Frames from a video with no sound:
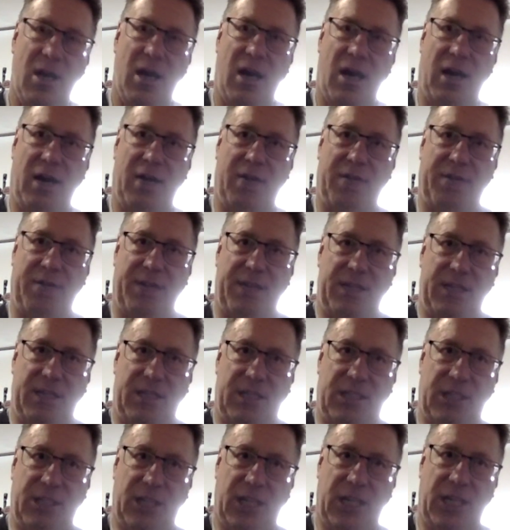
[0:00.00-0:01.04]
and
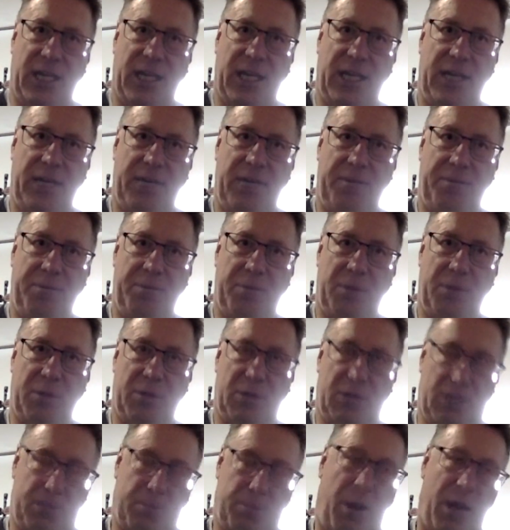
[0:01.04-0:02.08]
eventually,
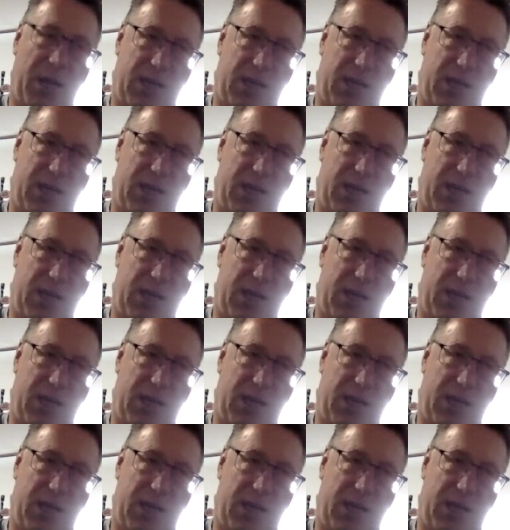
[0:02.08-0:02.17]
despite